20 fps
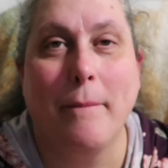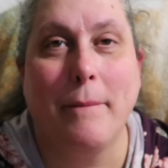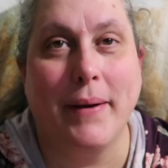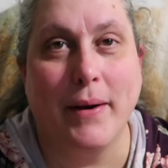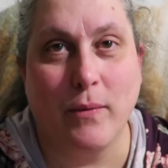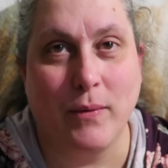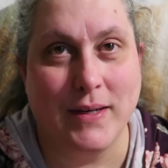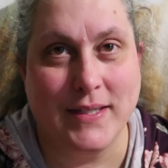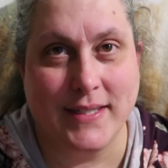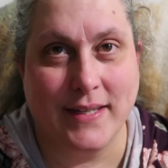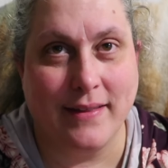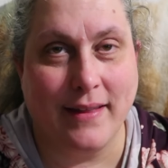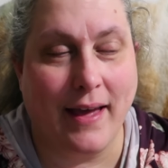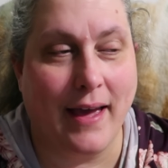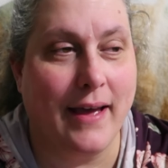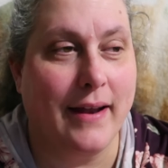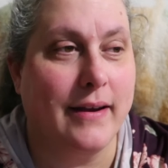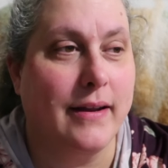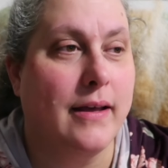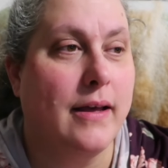but it wasn't
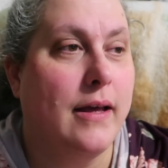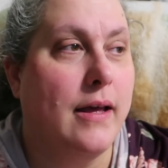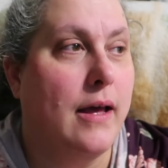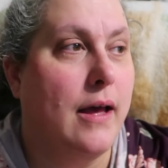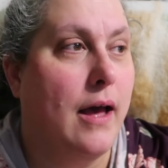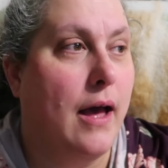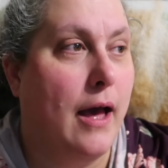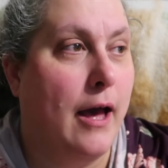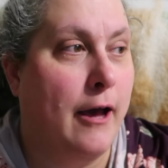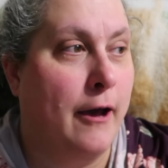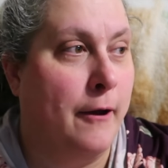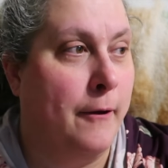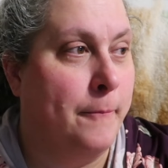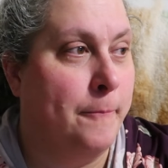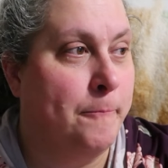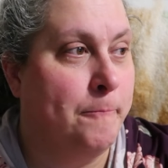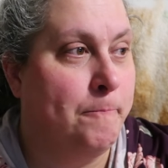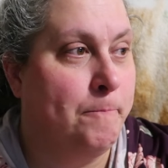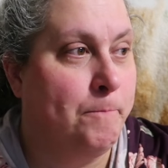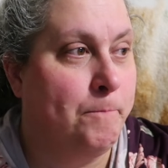that.
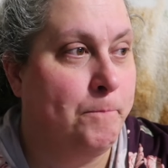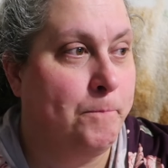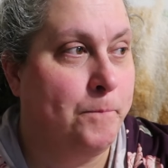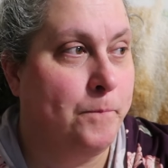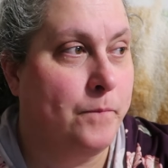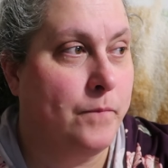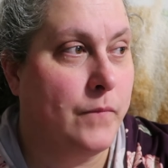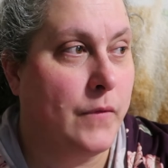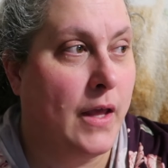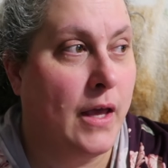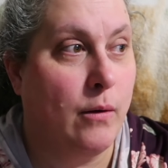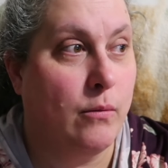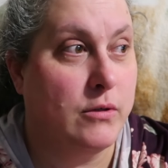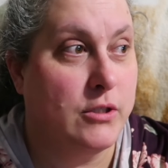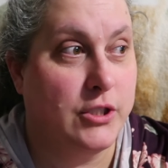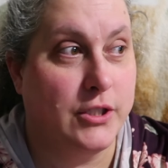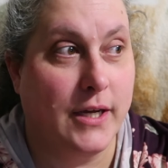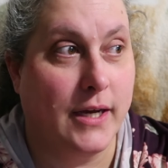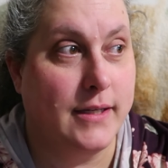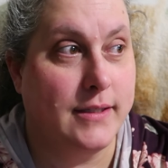Um, it
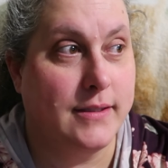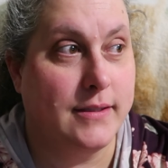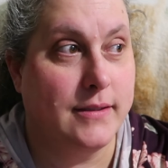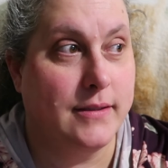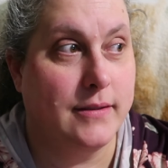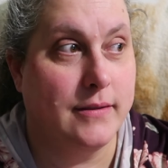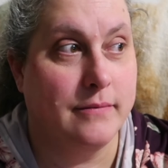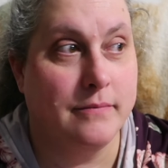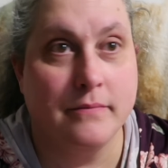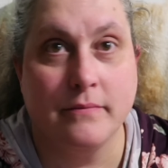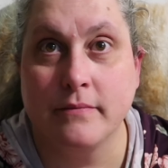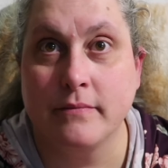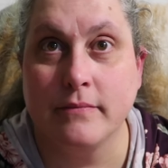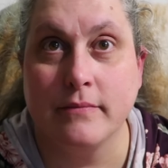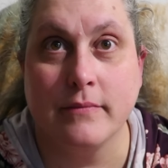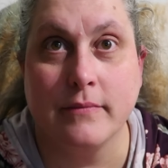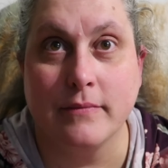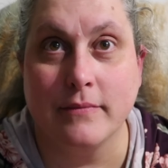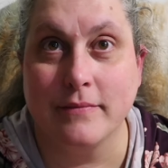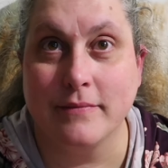was just
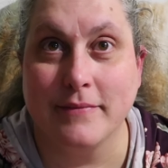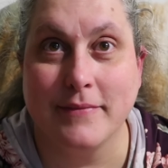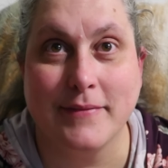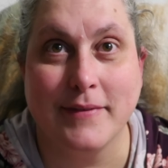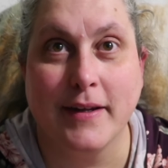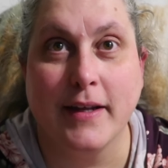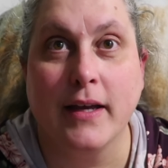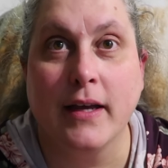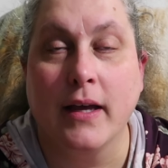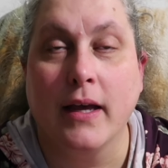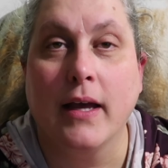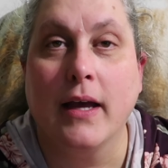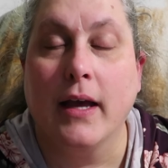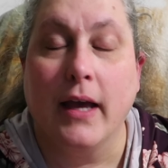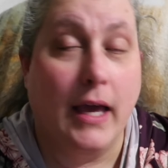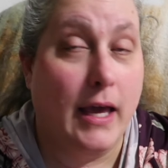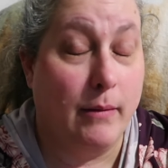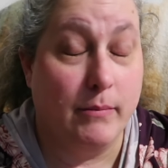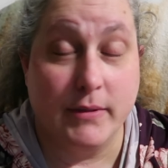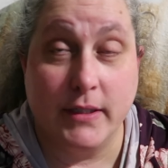
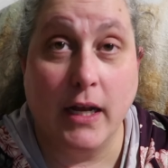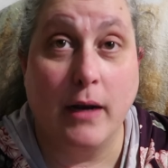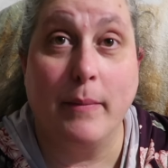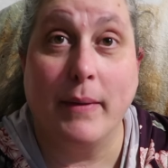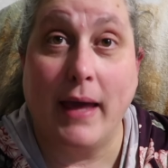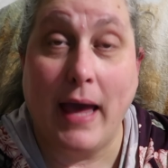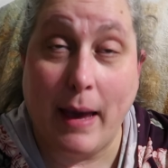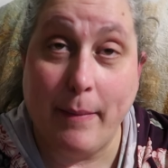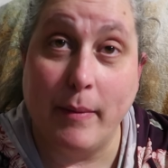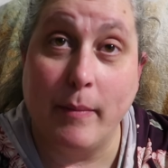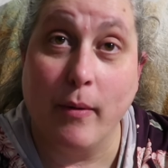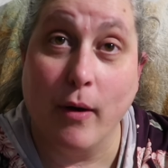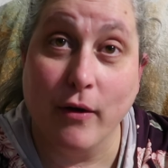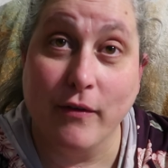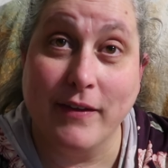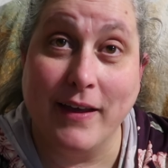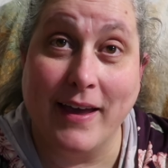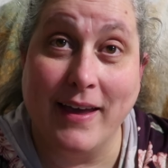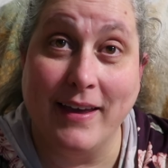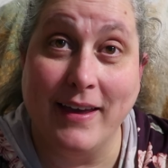him telling me happy
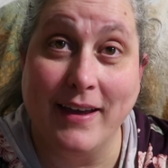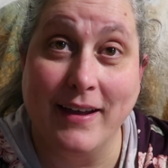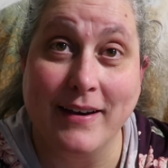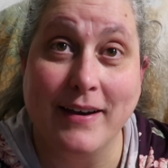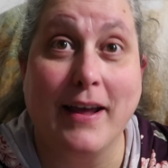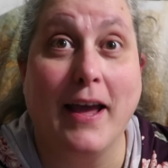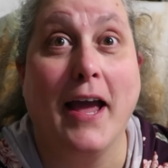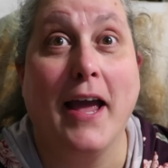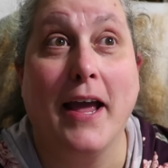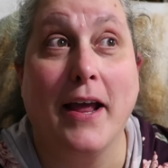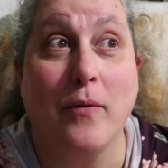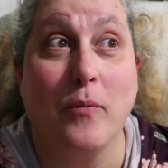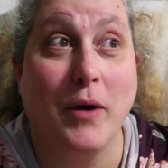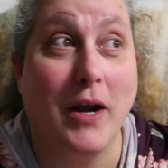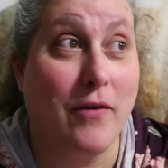birthday again. And